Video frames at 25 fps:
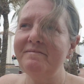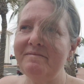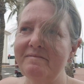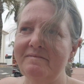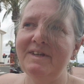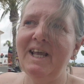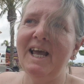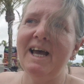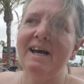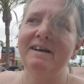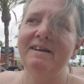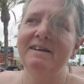
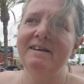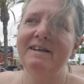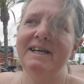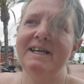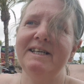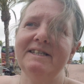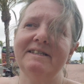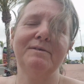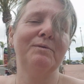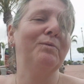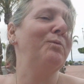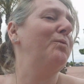yeah,
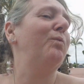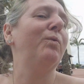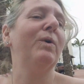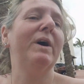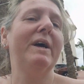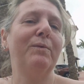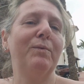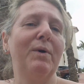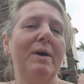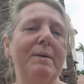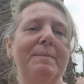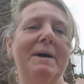it's a
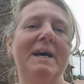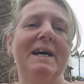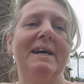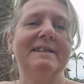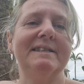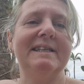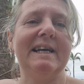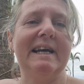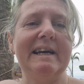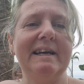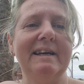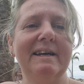way, way better
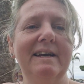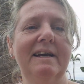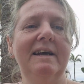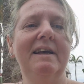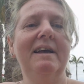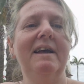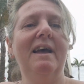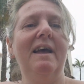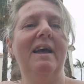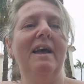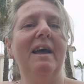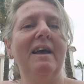day.
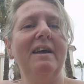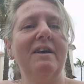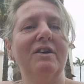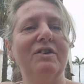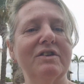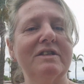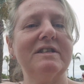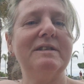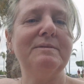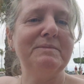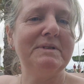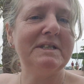
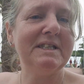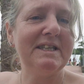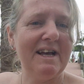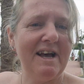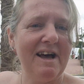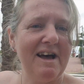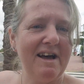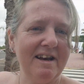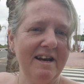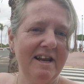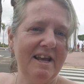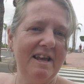Got some
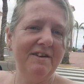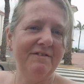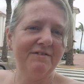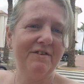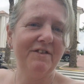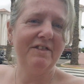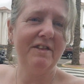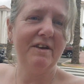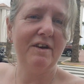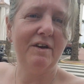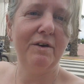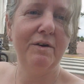sun
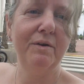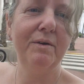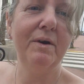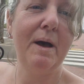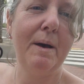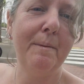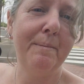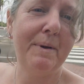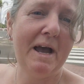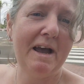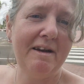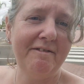even though
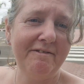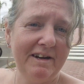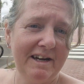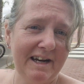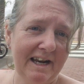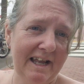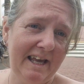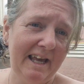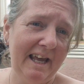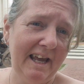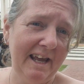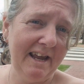
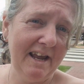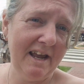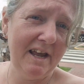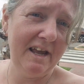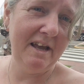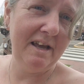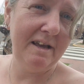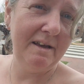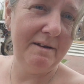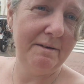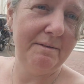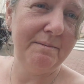apparently
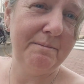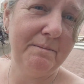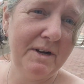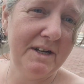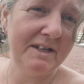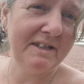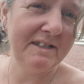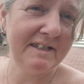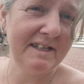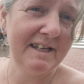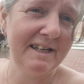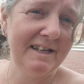my
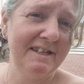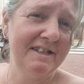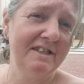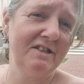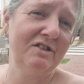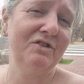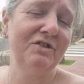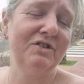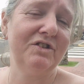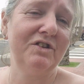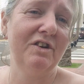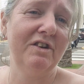skin is
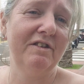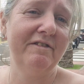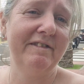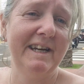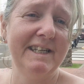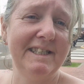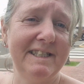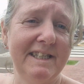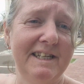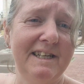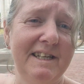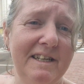not
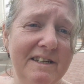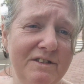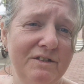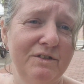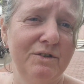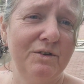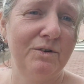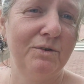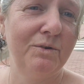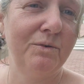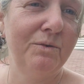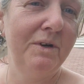tolerating it at
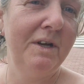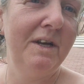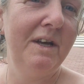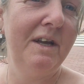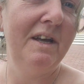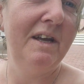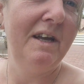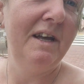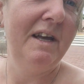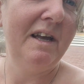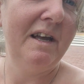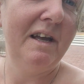all
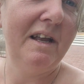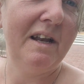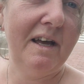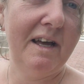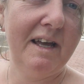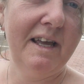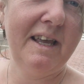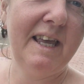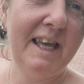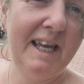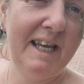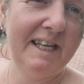
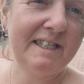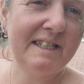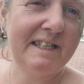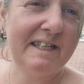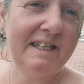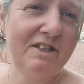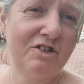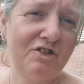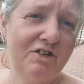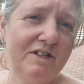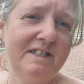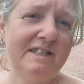like it's
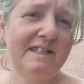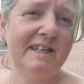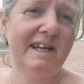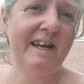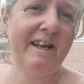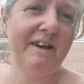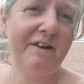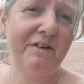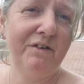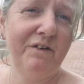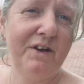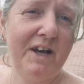literally
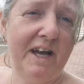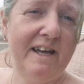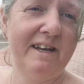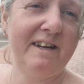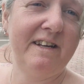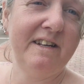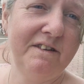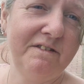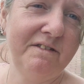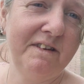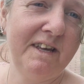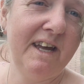saying okay I
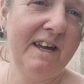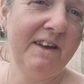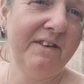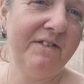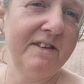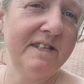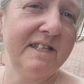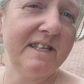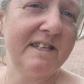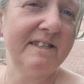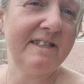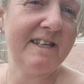don't care if
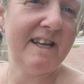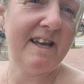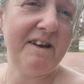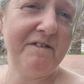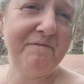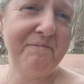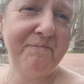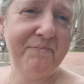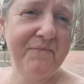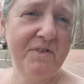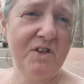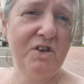the sun's out
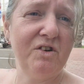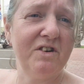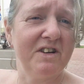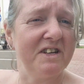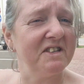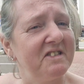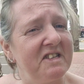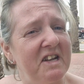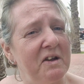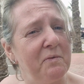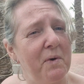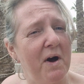you're gonna
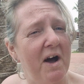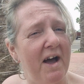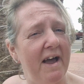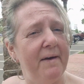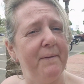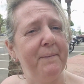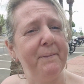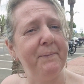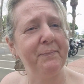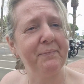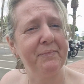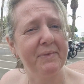stay white
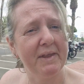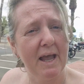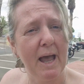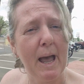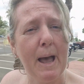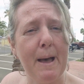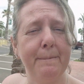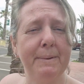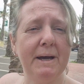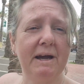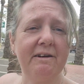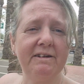
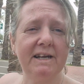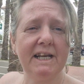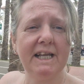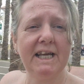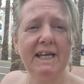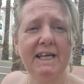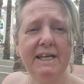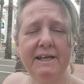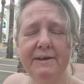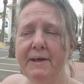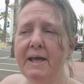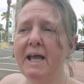apparently
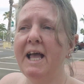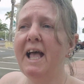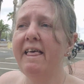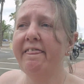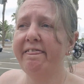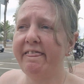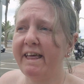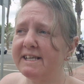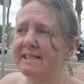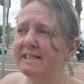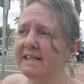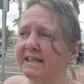
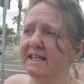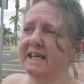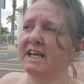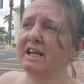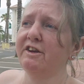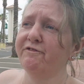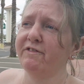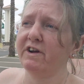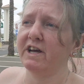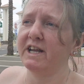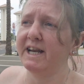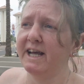that's the
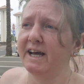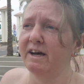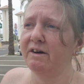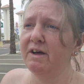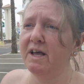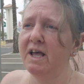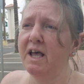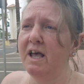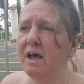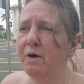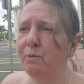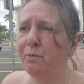thing right now
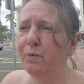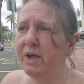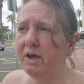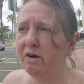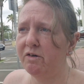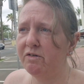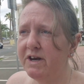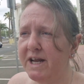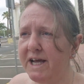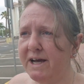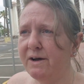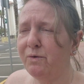we
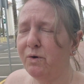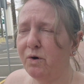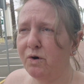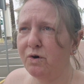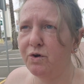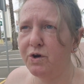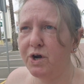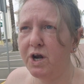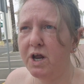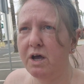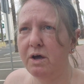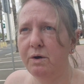are now
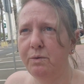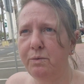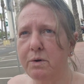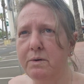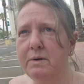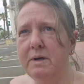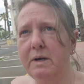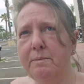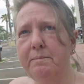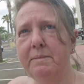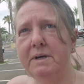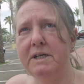on well
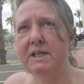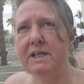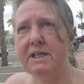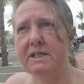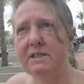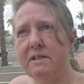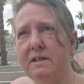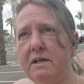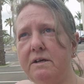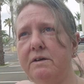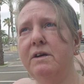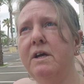we're on Monday
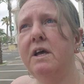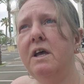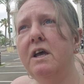so